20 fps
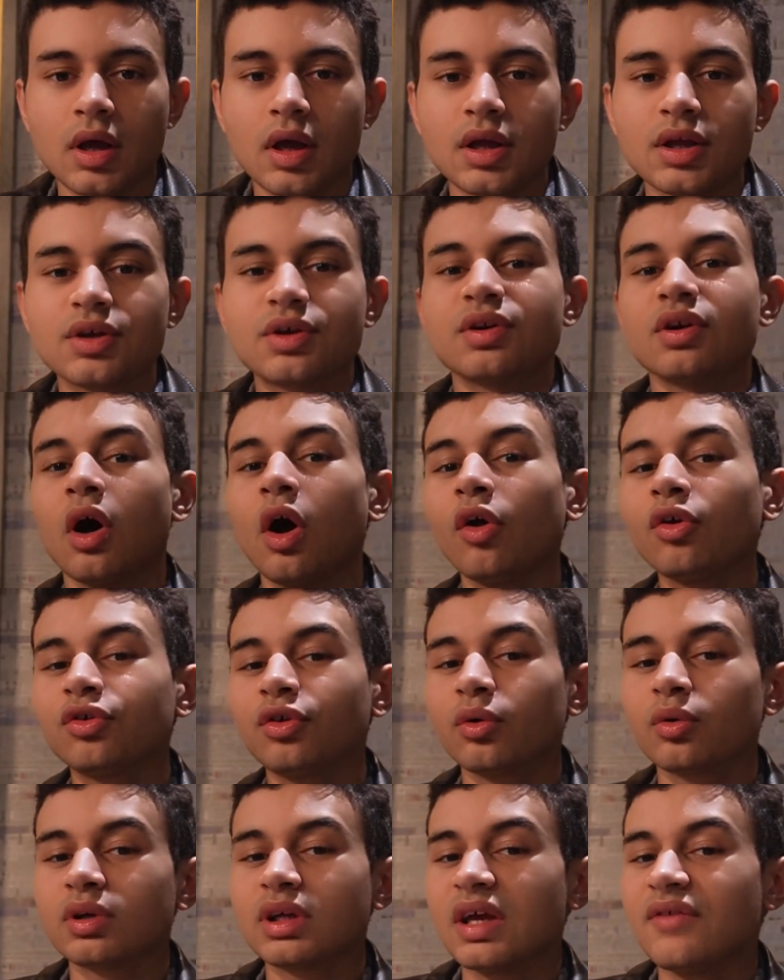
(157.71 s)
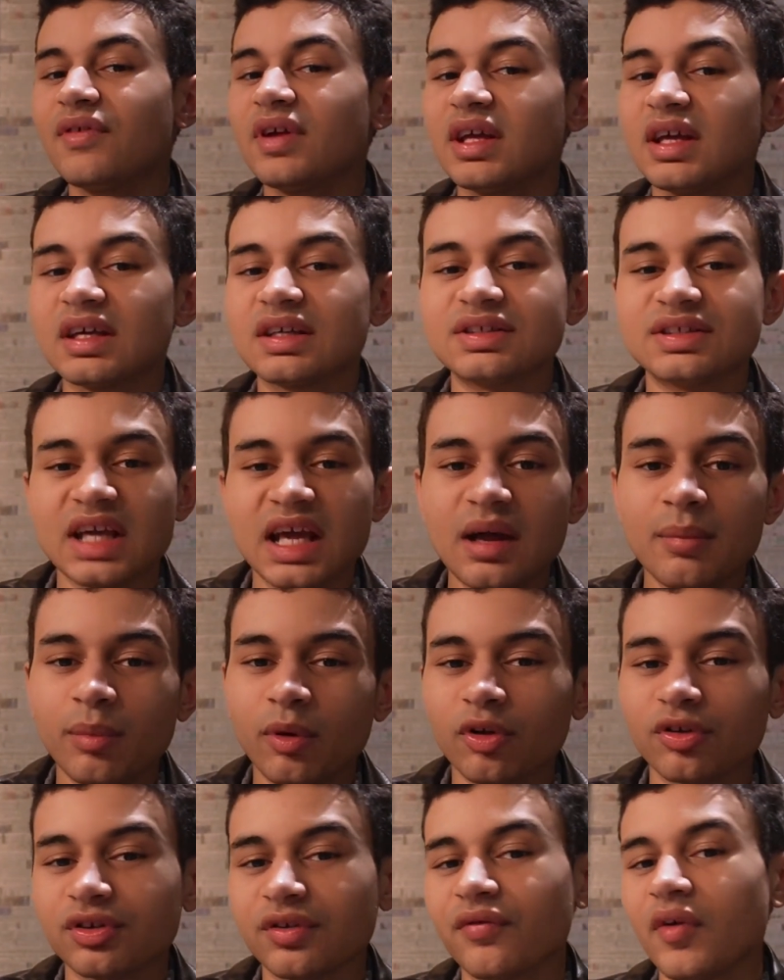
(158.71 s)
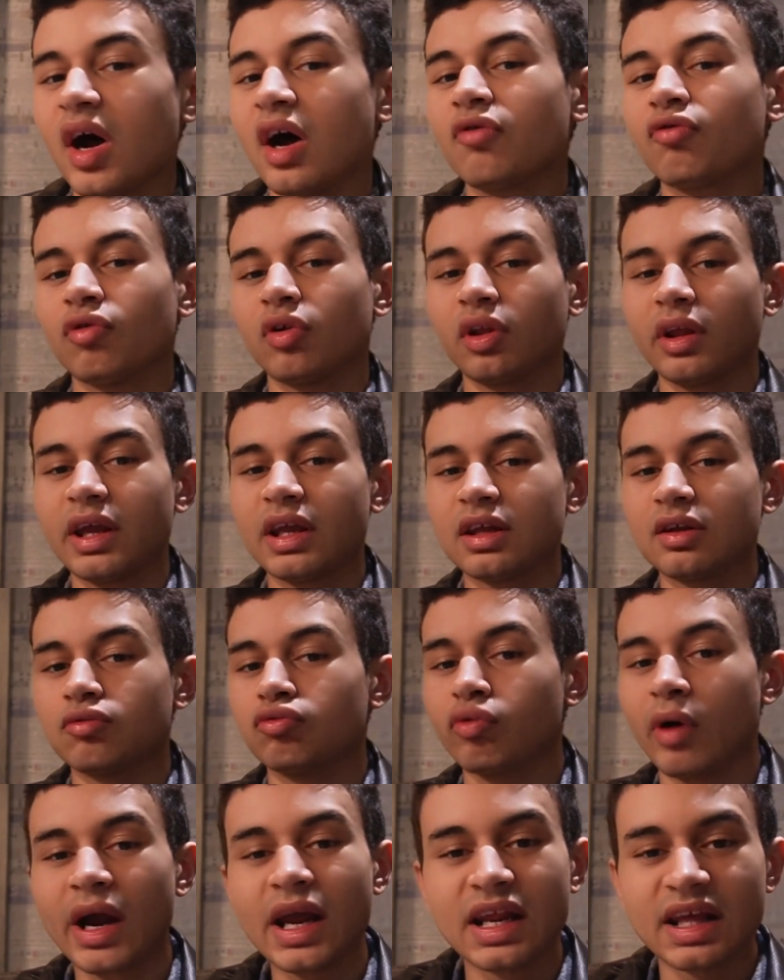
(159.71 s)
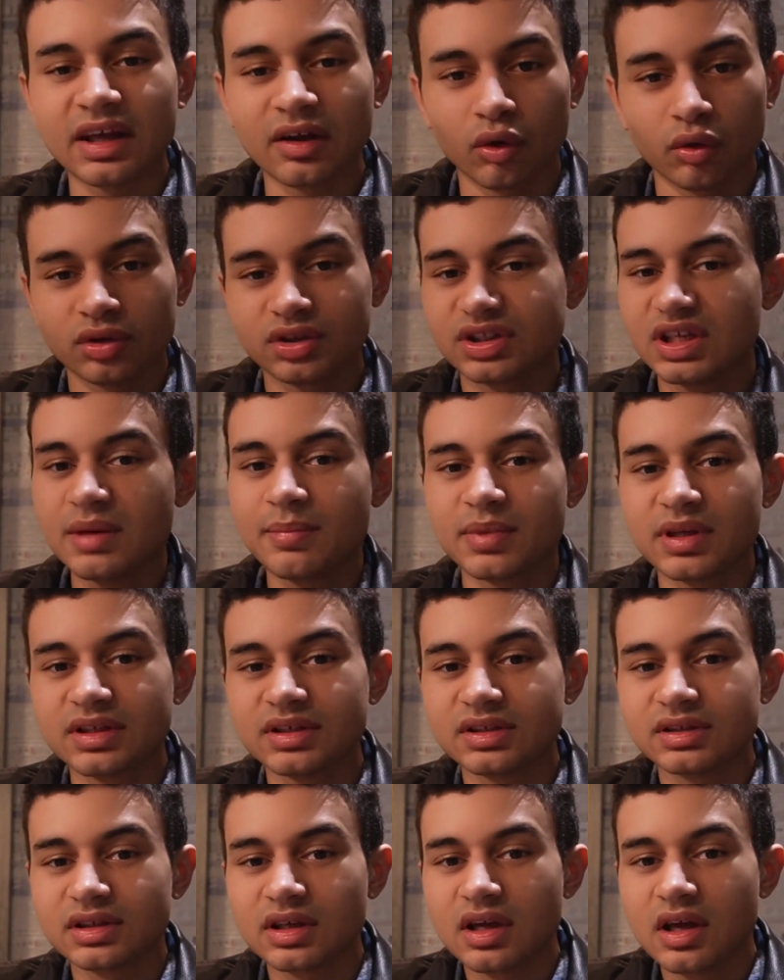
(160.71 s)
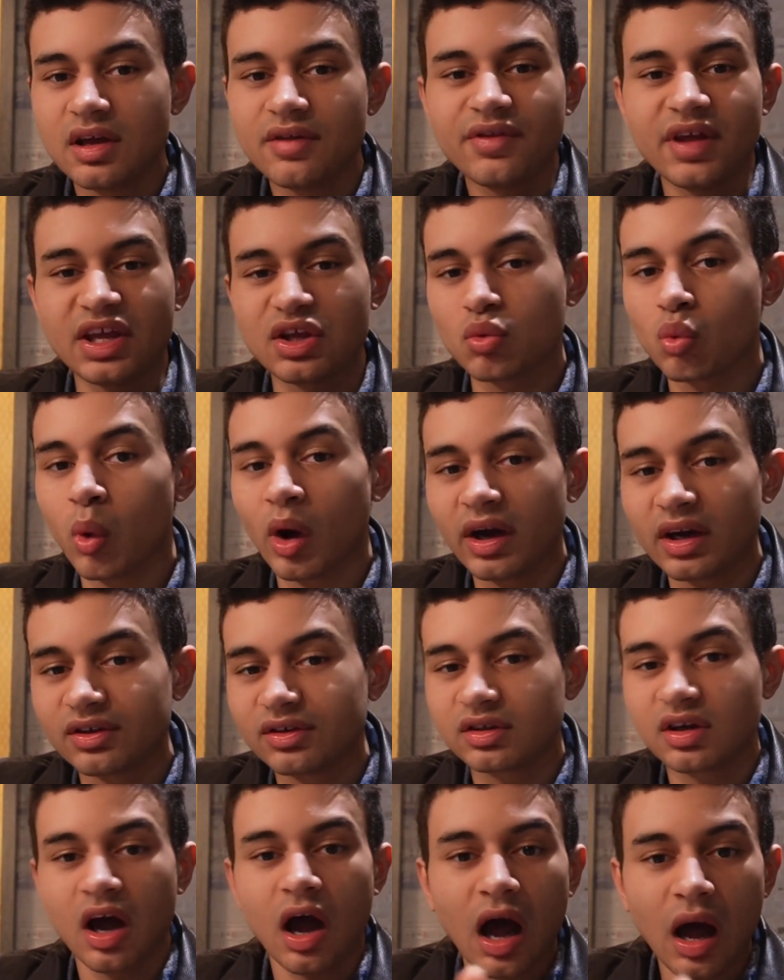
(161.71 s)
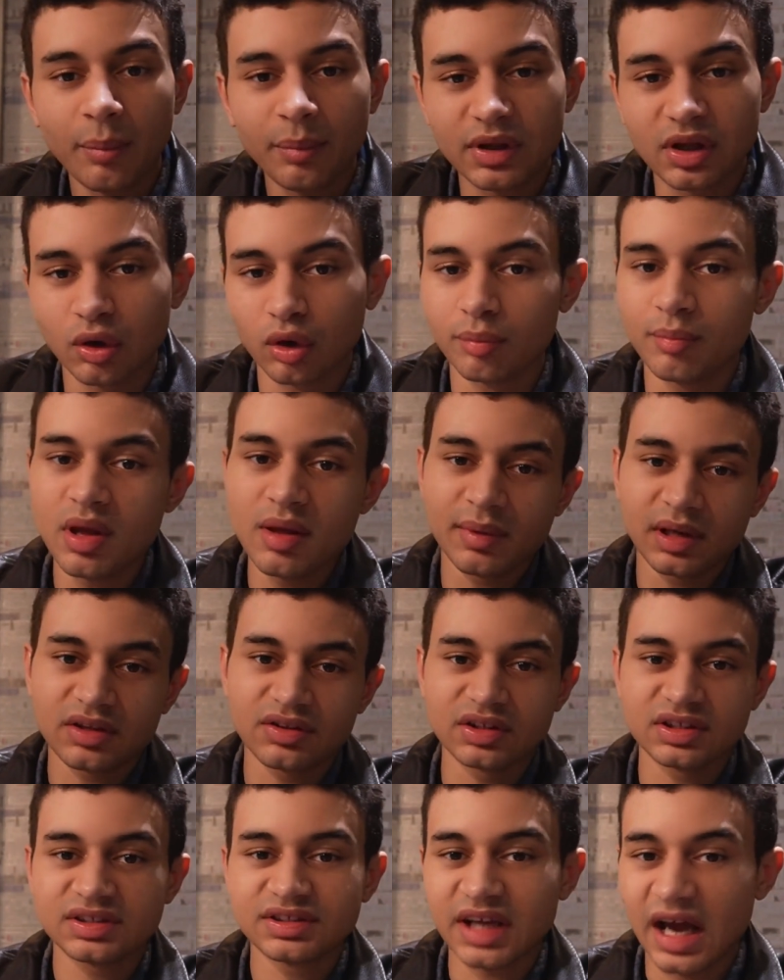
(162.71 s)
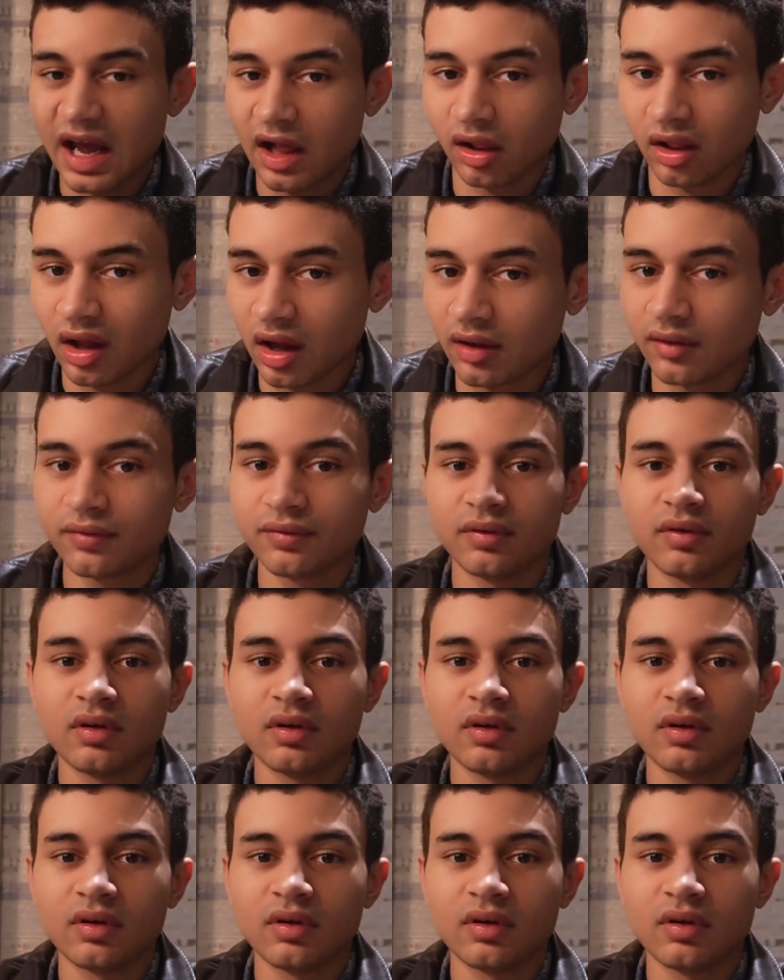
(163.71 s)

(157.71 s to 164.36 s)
You can also give it examples of unrelated writing or snippets that you want it to copy or mimic the style of.